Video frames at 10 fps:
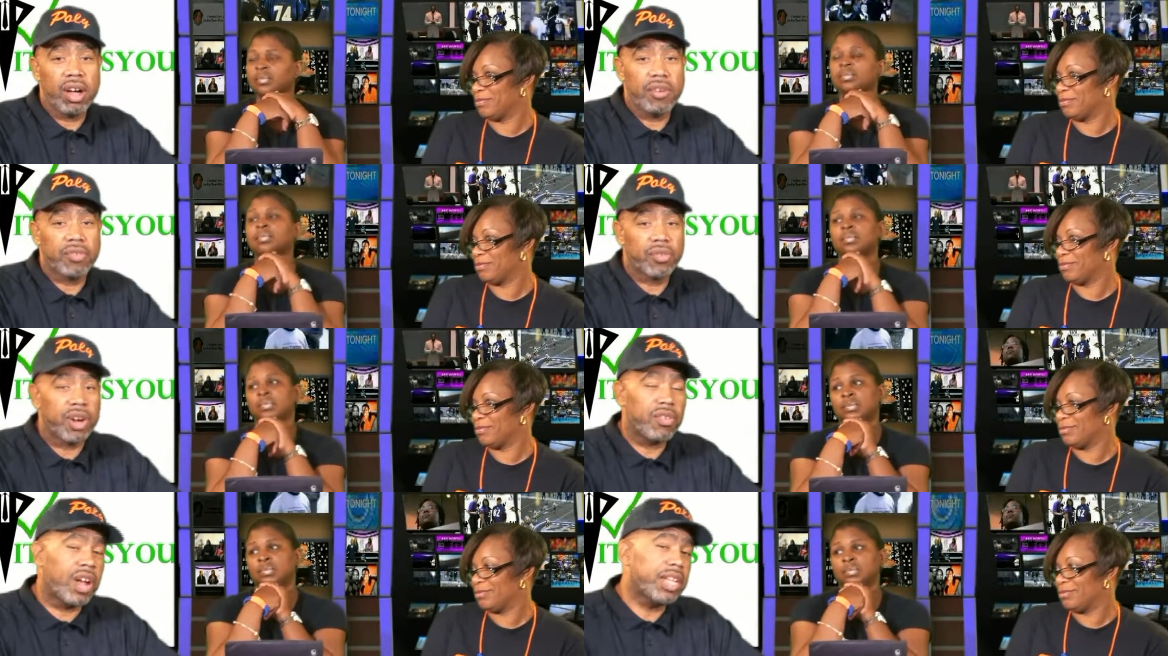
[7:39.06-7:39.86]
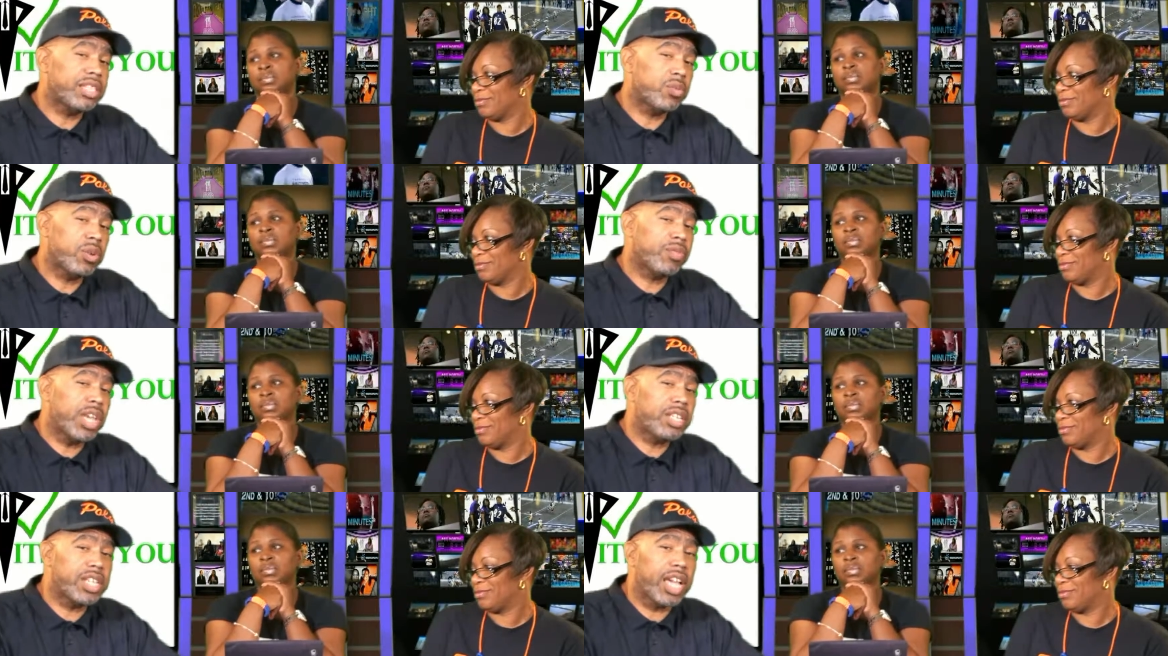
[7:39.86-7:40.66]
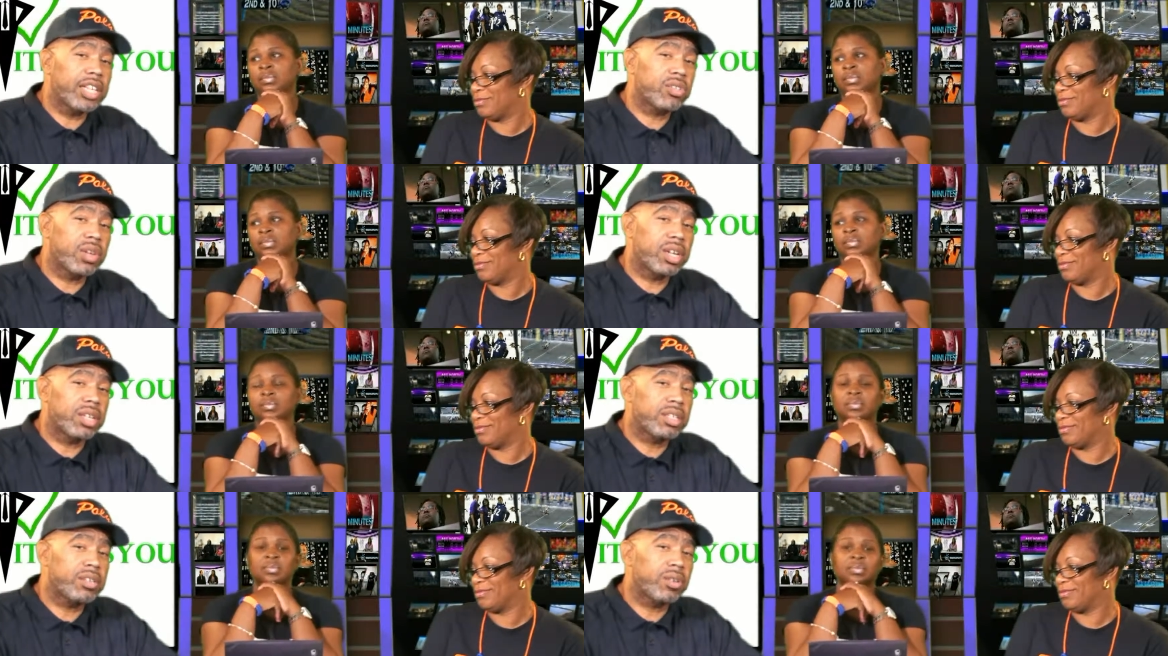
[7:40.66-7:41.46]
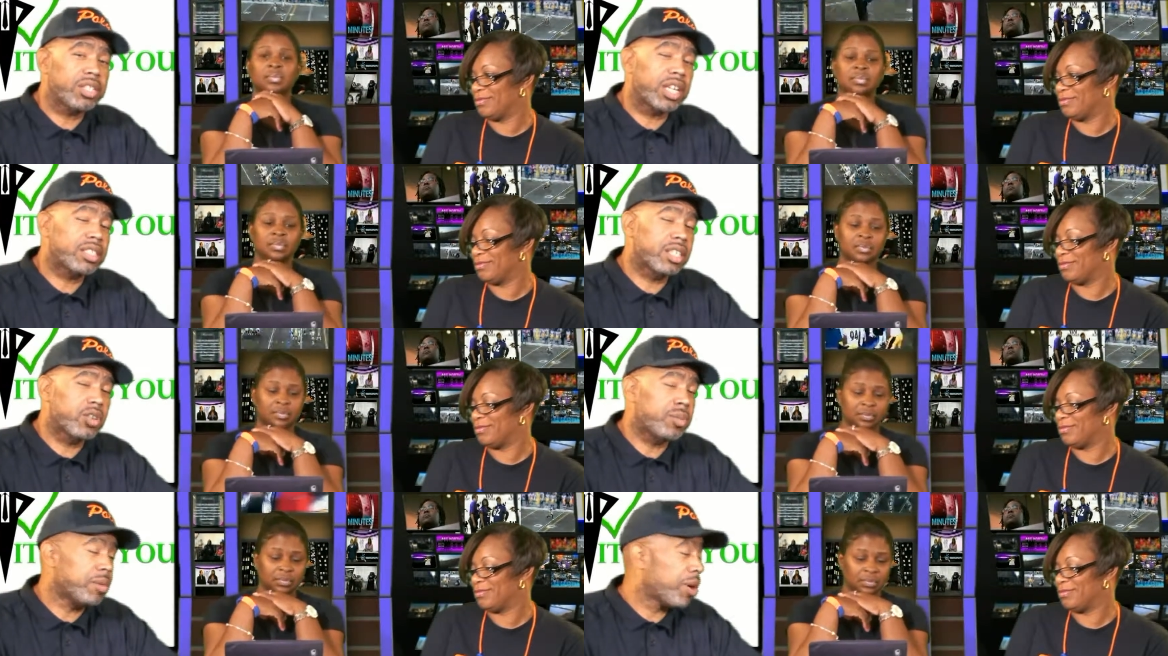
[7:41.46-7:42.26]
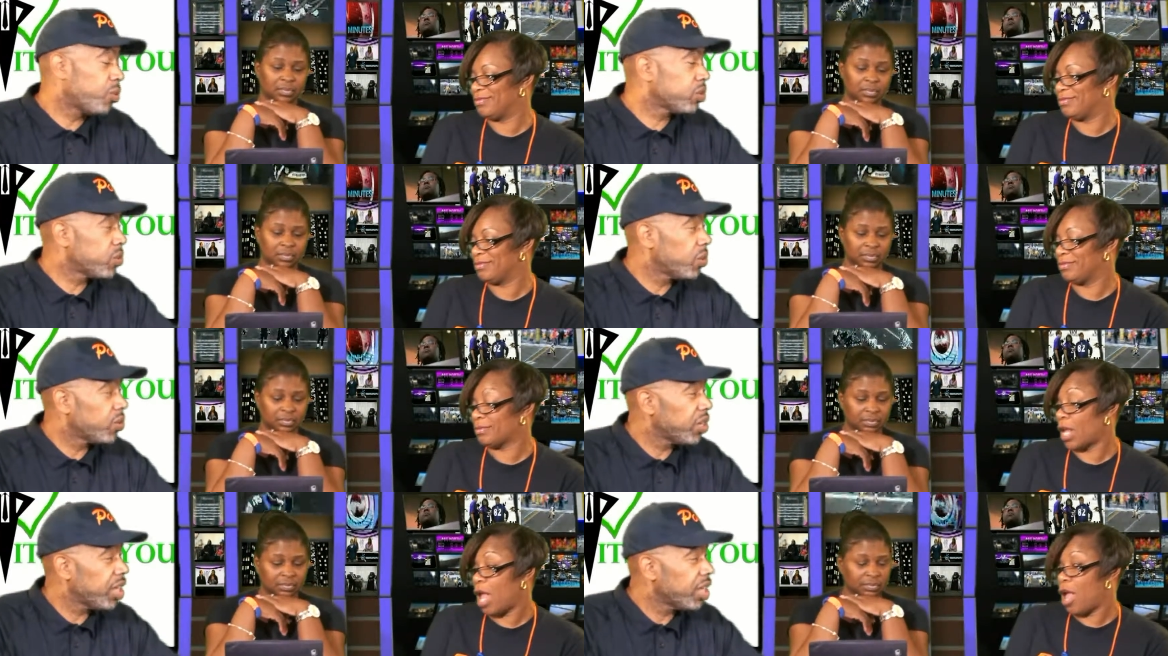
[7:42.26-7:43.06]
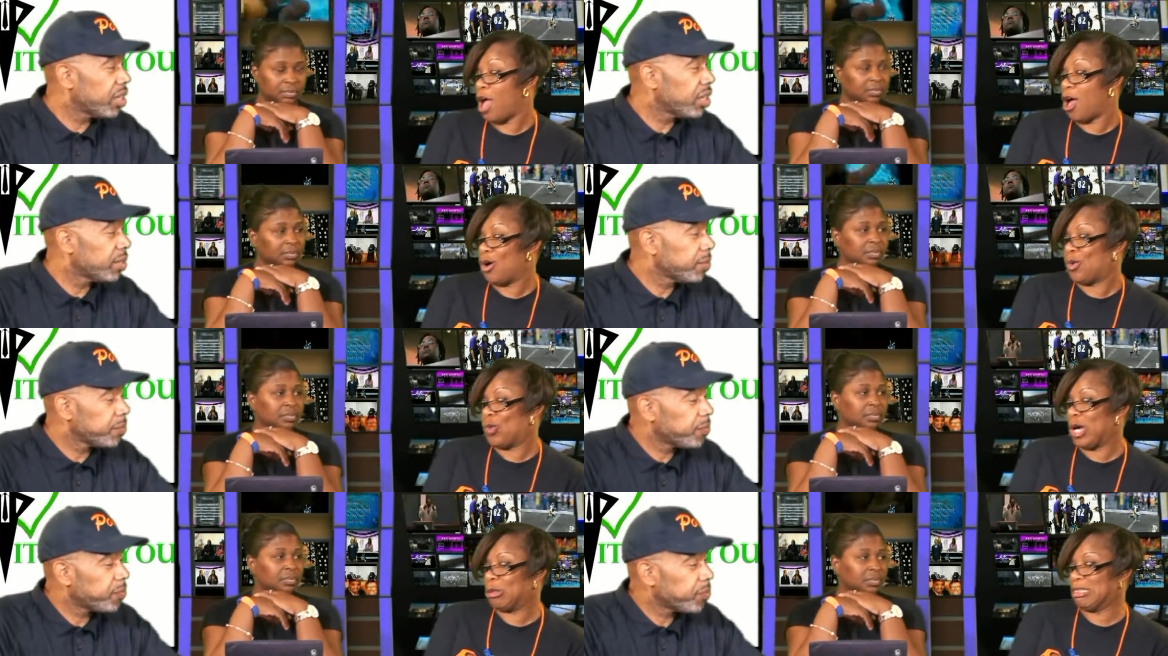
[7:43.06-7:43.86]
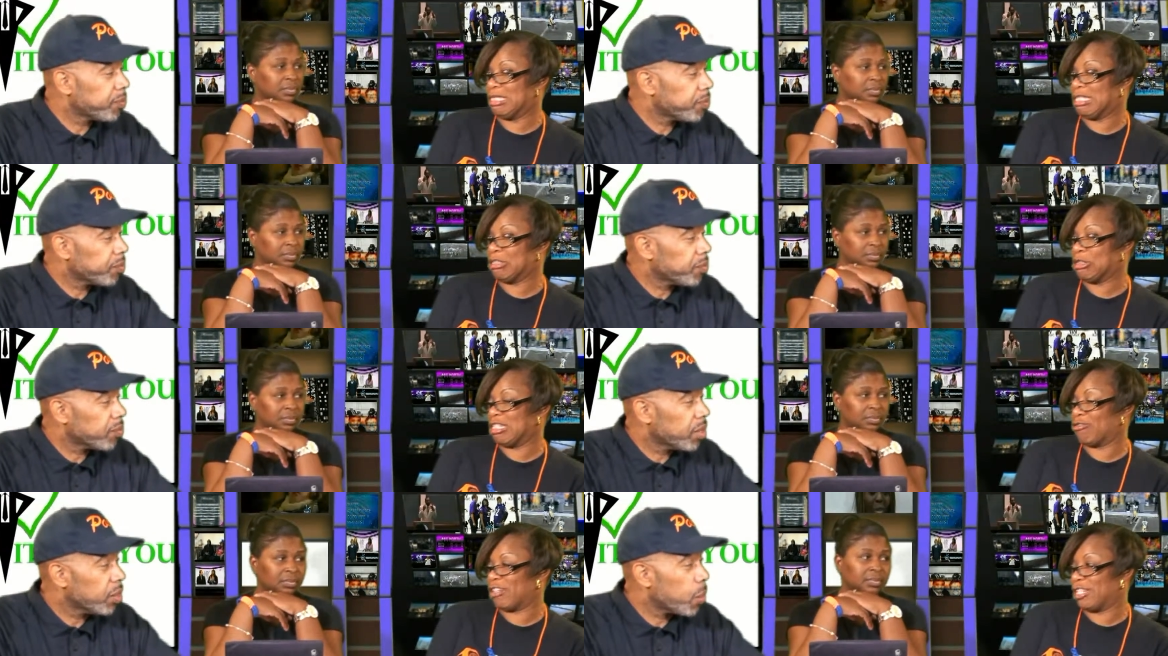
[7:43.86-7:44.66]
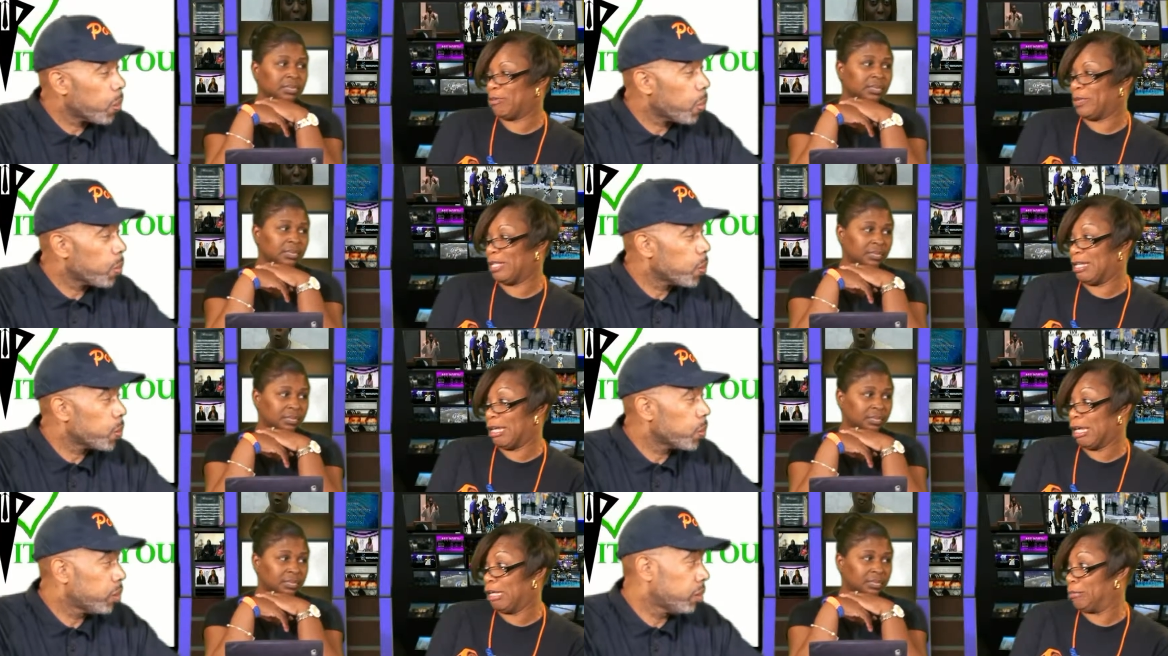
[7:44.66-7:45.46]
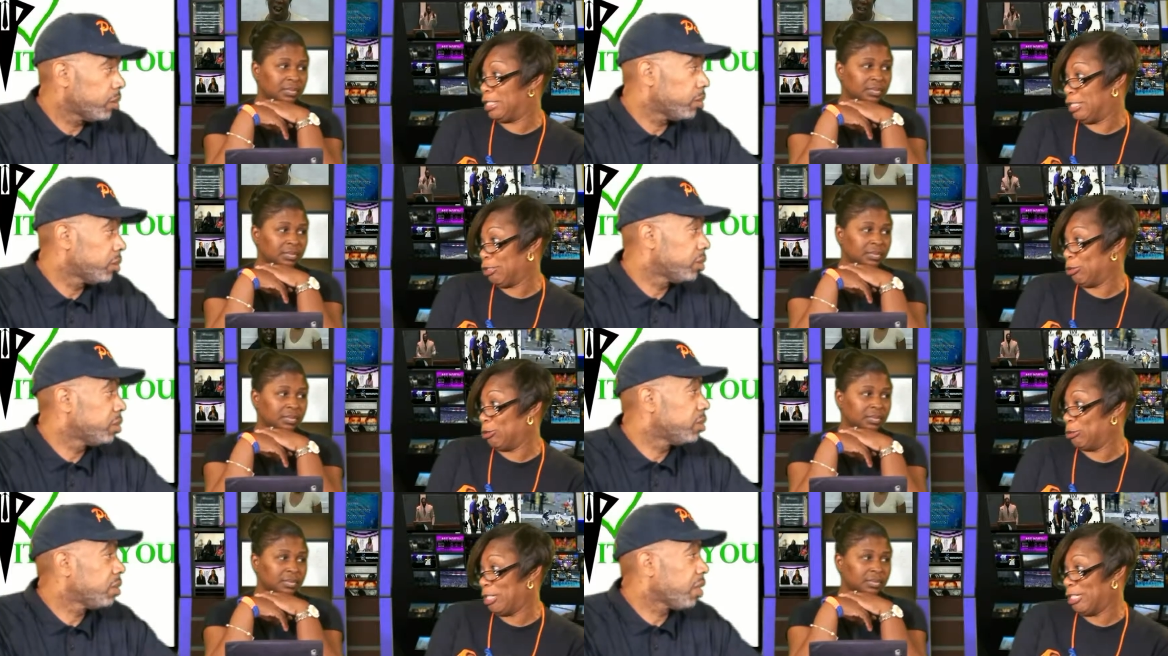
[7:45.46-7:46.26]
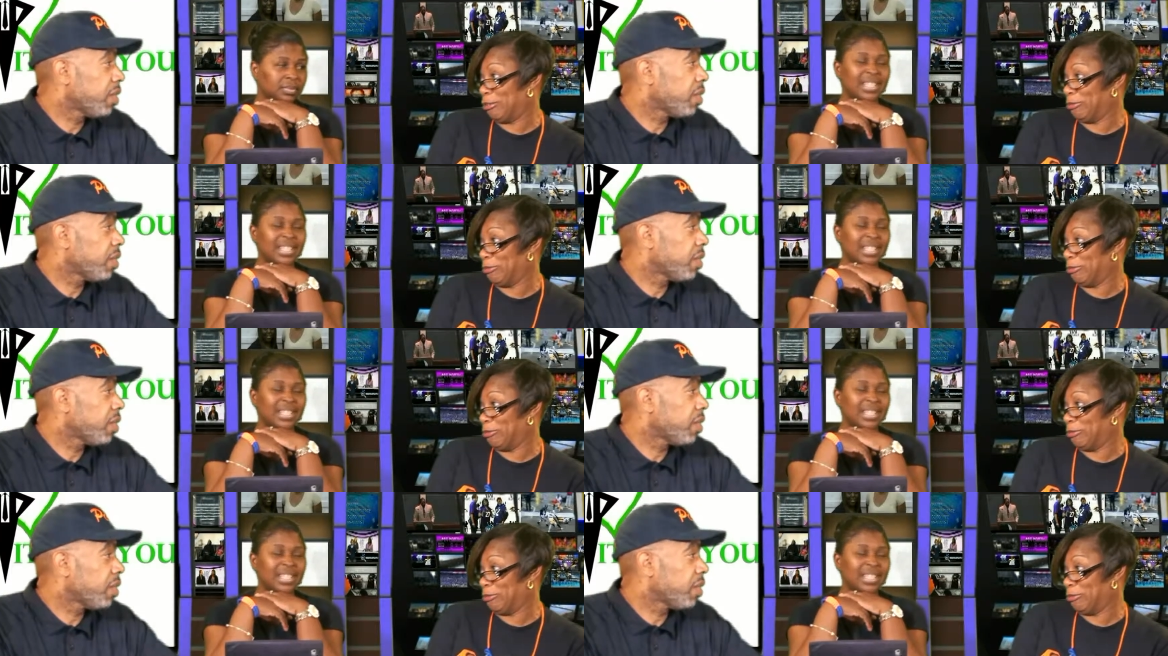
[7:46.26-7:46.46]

Speaker 1: uh, for Ray Rice, and with that, Jackie's going to you know tell us a little bit about what's going on there. Well, Goodell's getting ready to
Speaker 2: play a game, deal or no deal.